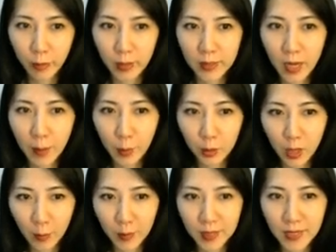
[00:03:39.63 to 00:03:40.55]
For example,
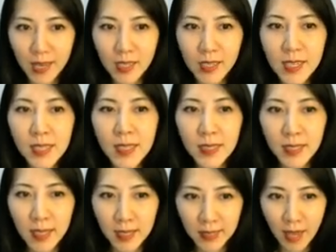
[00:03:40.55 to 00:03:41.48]
topic
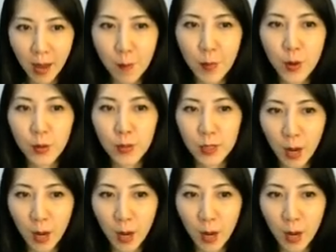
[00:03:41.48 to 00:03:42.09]
sentence, examples,